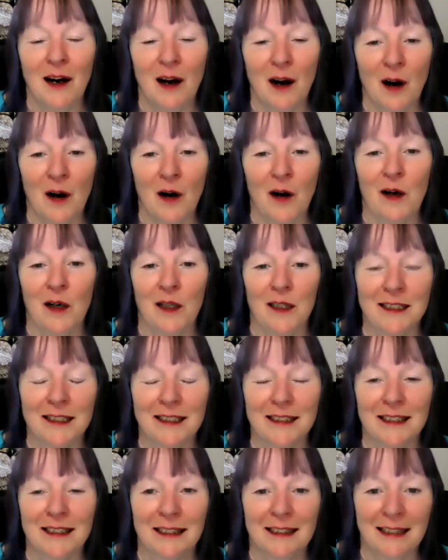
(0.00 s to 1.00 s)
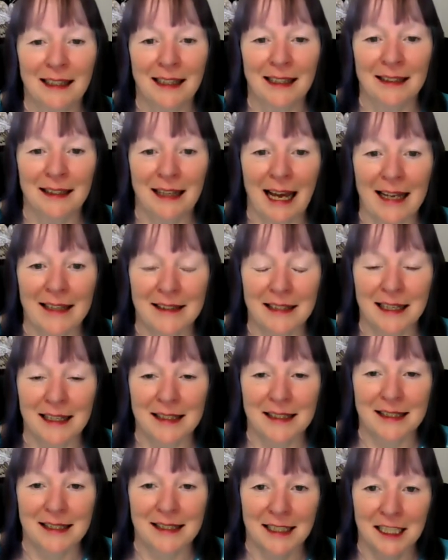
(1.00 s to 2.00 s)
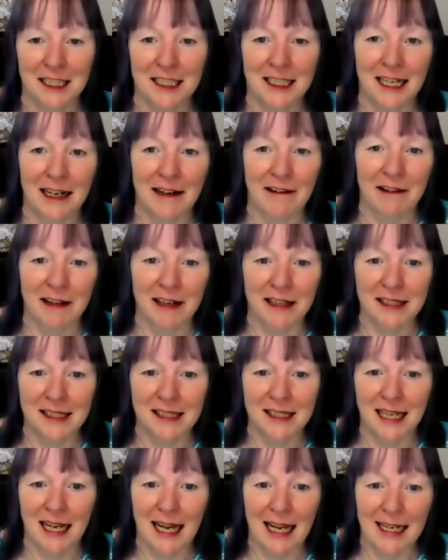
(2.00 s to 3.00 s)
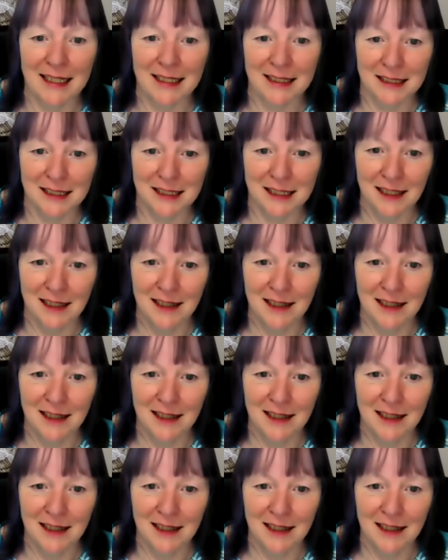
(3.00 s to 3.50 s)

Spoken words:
are in Sagittarius and